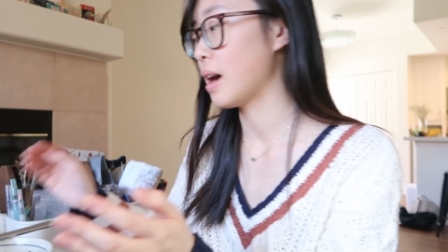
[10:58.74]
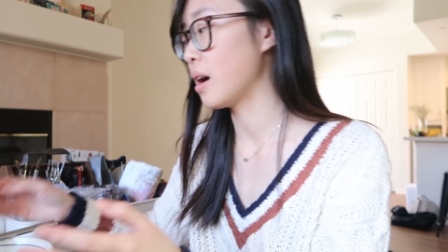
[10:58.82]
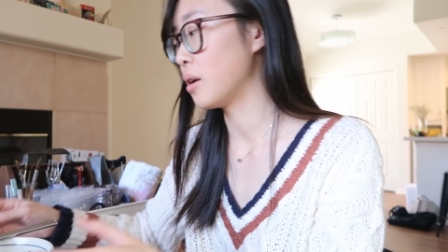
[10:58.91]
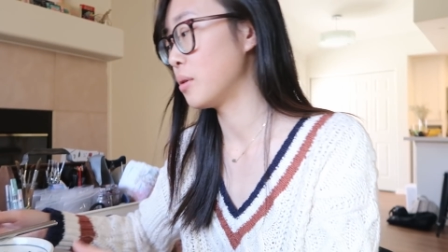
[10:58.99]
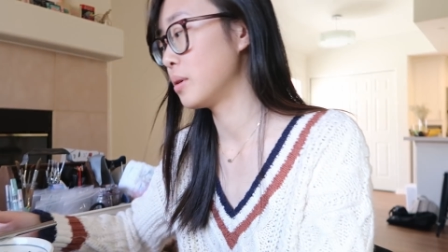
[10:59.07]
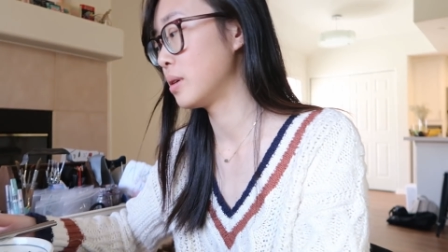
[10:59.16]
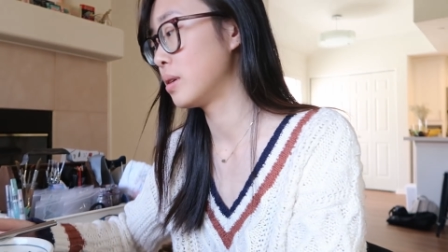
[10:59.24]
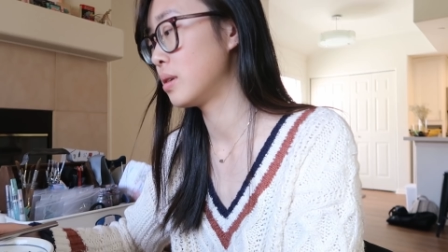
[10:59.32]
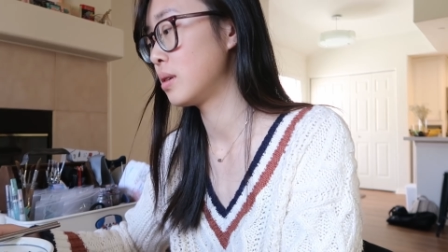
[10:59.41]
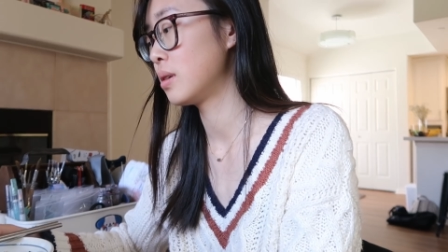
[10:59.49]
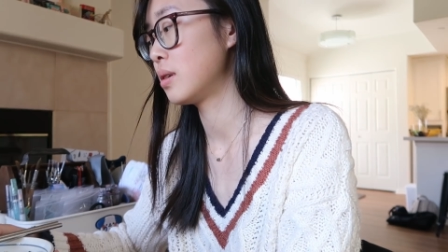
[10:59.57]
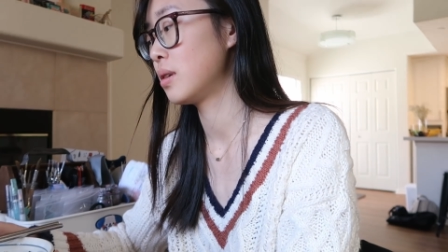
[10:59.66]
now
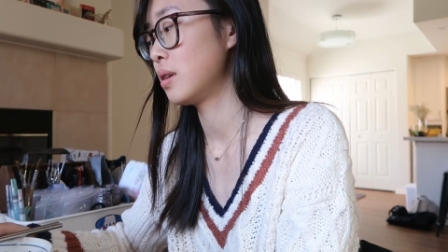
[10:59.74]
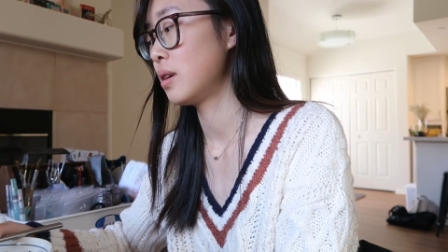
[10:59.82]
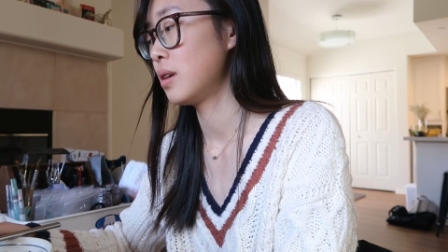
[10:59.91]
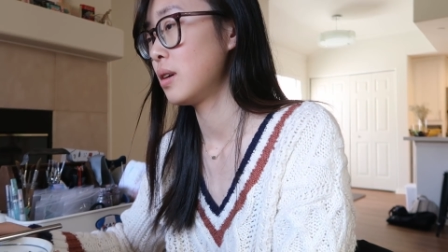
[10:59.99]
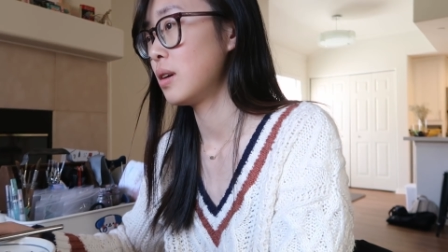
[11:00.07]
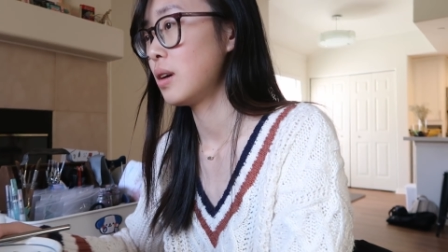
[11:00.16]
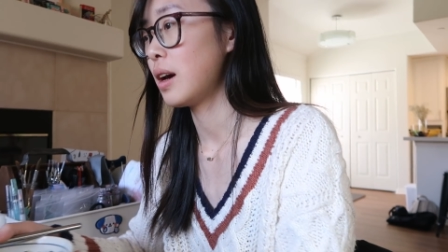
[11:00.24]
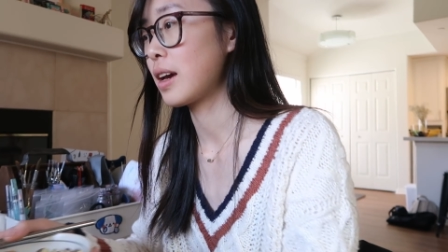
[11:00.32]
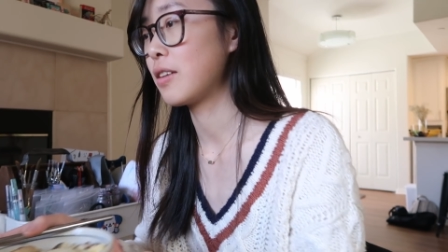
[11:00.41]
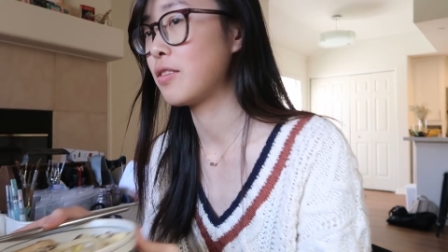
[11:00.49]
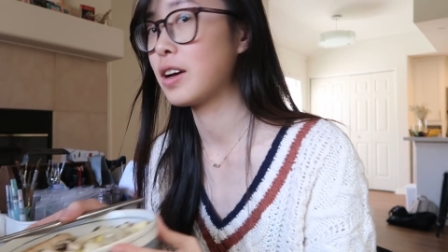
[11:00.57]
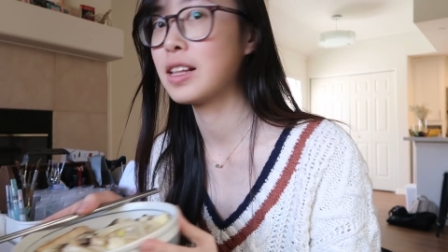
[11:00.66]
I can
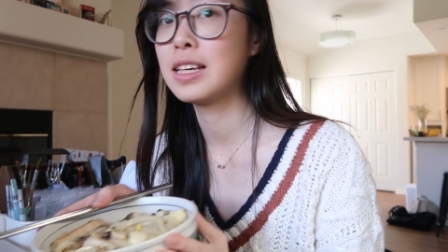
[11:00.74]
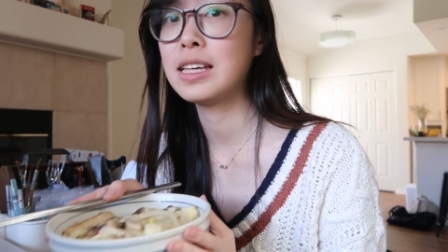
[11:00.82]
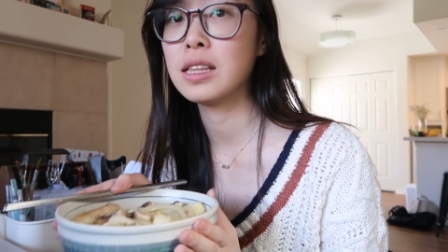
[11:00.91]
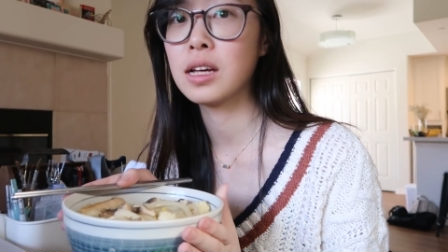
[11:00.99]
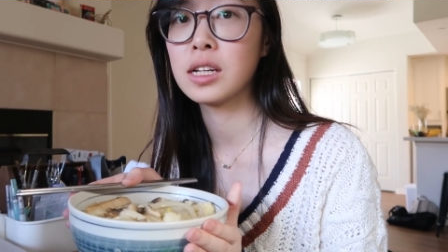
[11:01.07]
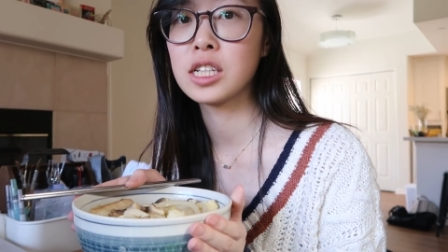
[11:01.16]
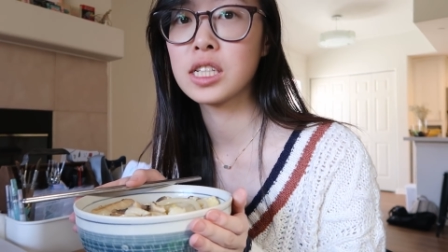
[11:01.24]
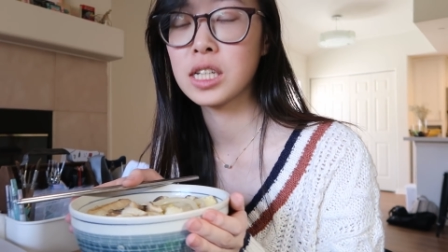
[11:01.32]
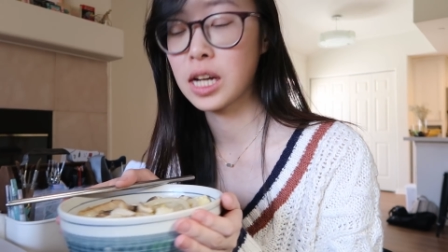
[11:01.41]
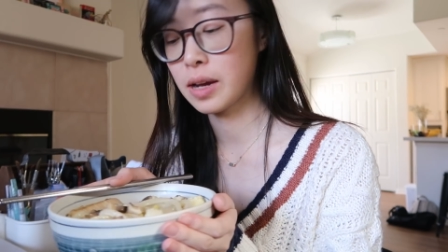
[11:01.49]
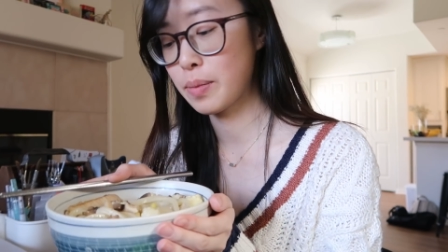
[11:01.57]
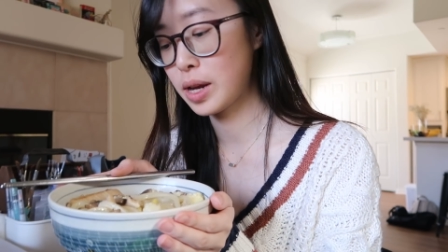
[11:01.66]
finally eat lunch.
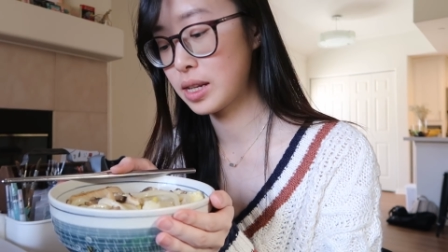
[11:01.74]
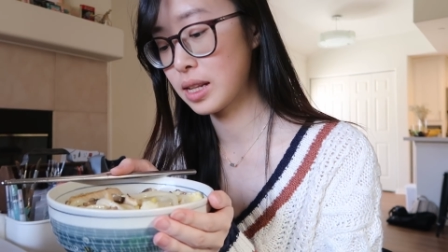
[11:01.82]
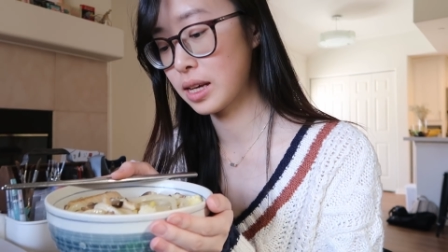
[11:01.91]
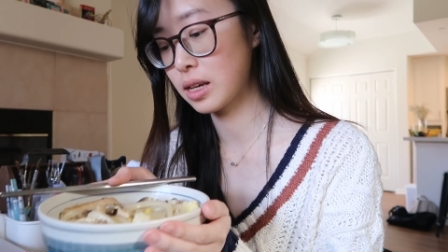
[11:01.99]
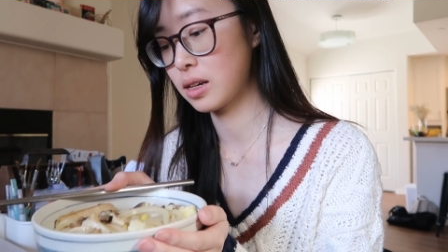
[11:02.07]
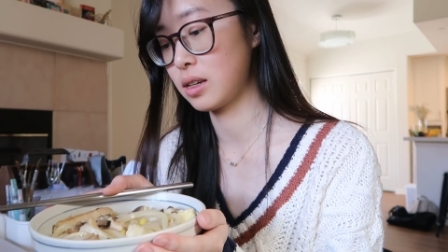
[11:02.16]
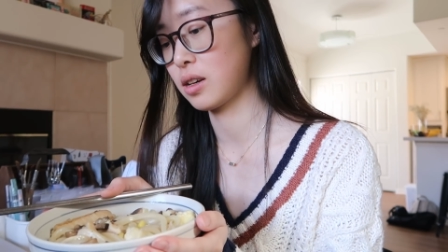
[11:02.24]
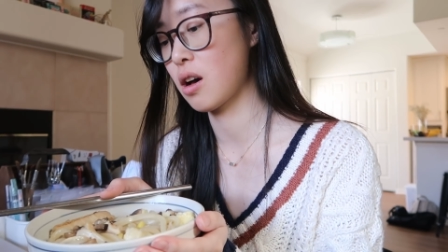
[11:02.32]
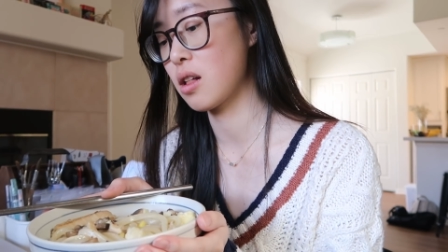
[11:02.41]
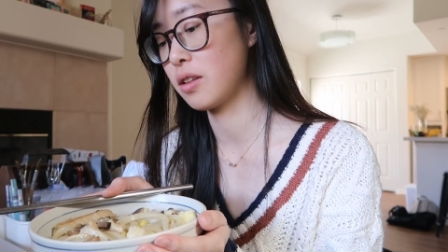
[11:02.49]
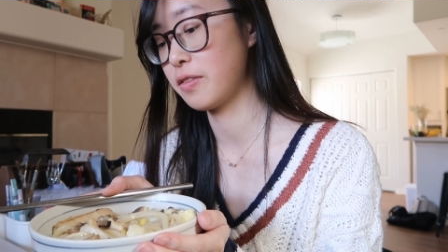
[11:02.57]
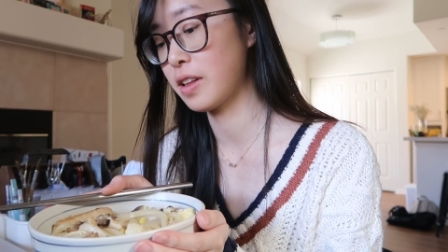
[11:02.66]
I made like a
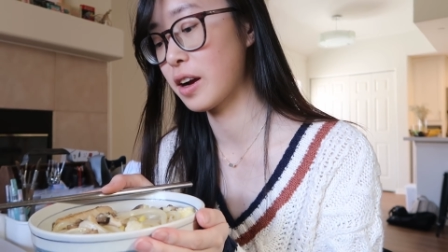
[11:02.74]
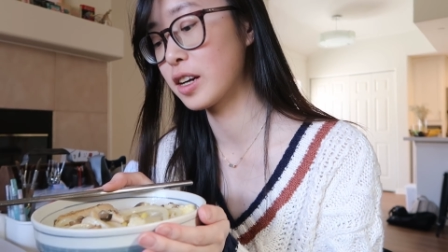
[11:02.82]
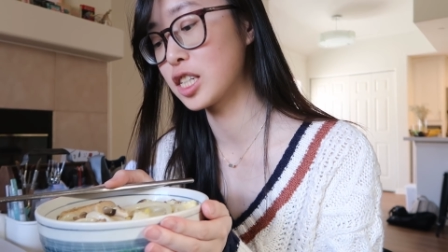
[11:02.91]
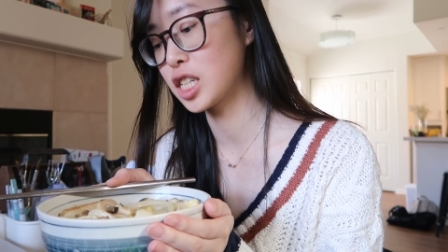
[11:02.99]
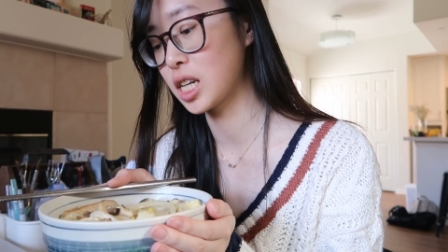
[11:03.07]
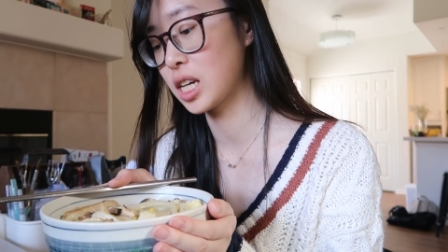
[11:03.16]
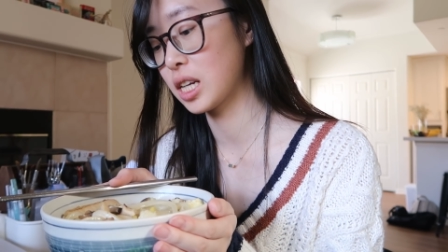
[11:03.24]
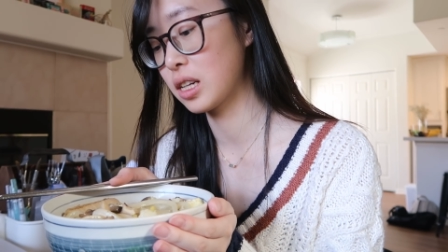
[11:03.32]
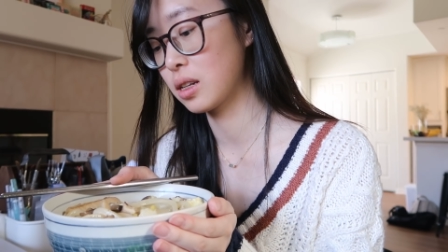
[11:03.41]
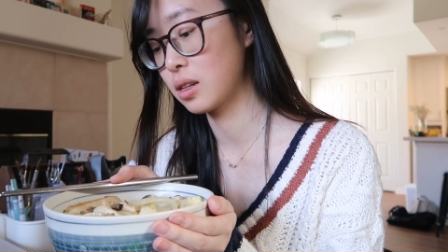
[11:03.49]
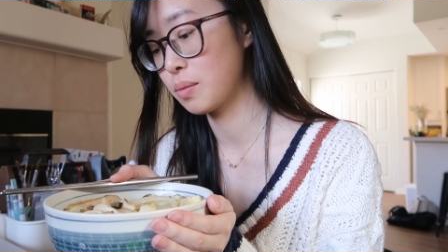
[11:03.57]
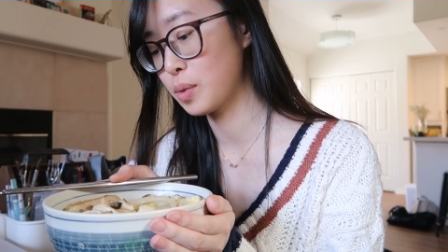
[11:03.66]
cauliflower, chicken,
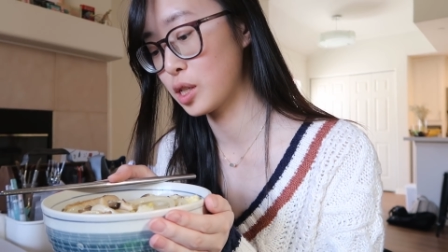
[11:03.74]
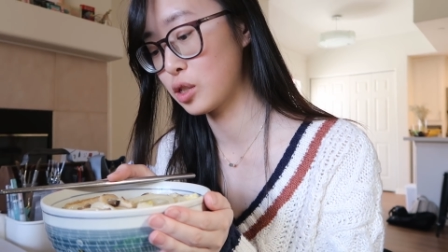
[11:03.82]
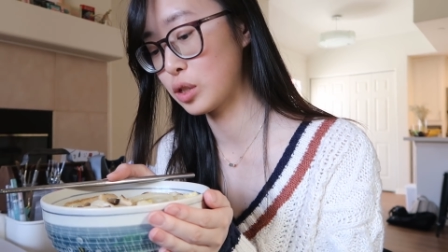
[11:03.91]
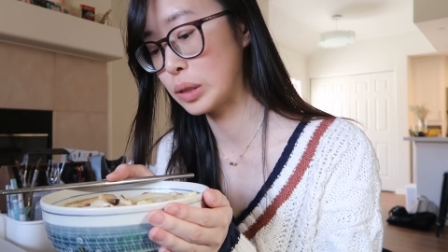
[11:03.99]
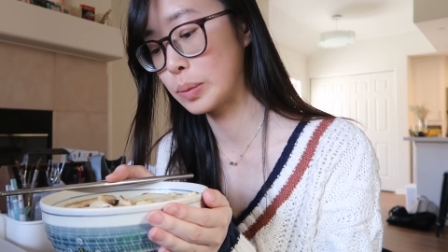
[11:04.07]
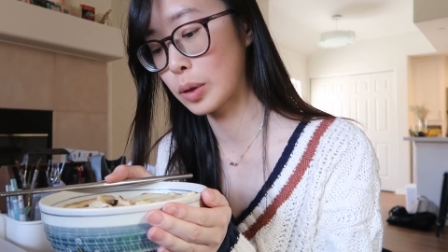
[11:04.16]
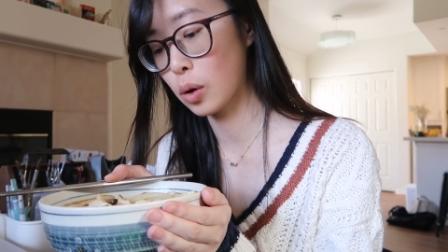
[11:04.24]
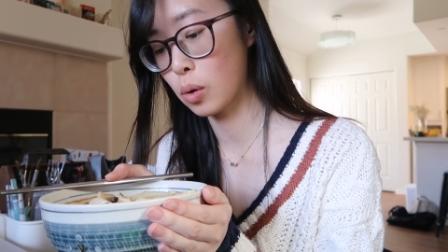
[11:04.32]
mushroom,